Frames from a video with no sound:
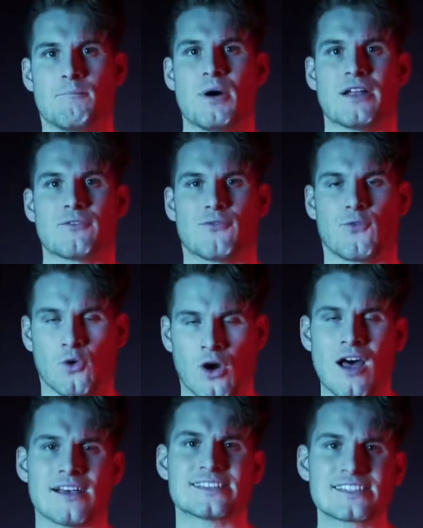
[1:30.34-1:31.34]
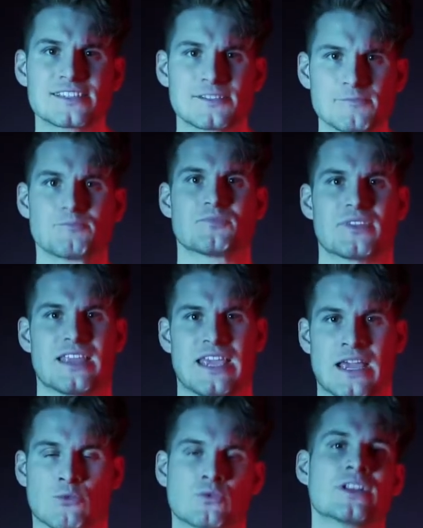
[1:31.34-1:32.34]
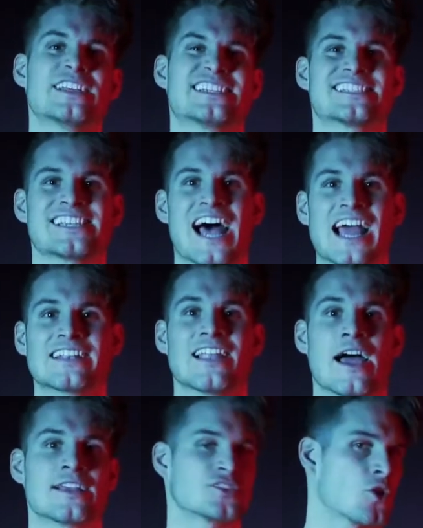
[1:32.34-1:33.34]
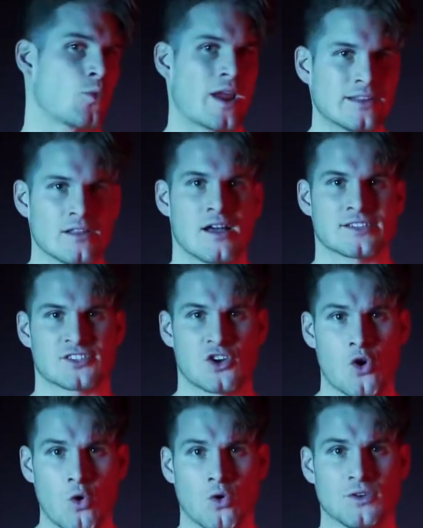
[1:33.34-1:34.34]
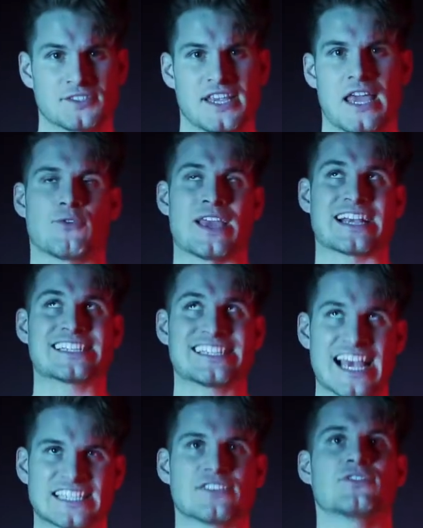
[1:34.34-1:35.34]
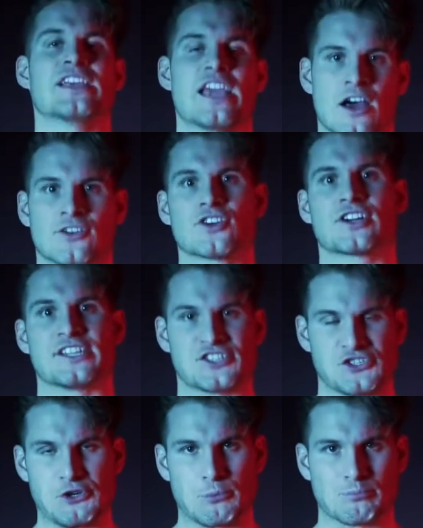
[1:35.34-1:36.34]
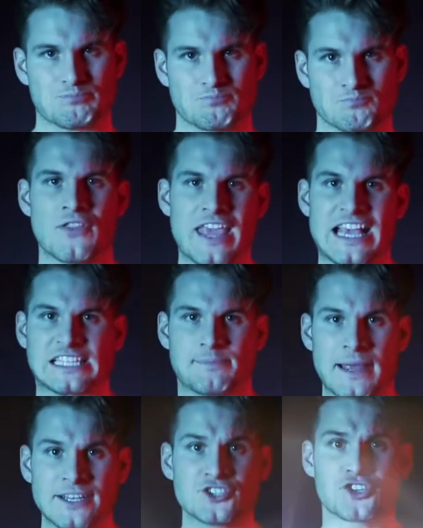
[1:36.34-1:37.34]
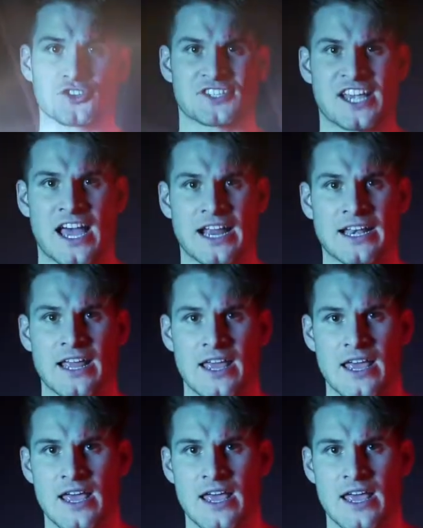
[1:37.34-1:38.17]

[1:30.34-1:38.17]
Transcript: but for us, it really sidelines our weight loss goals if we excessively underconsume. On the expenditure side,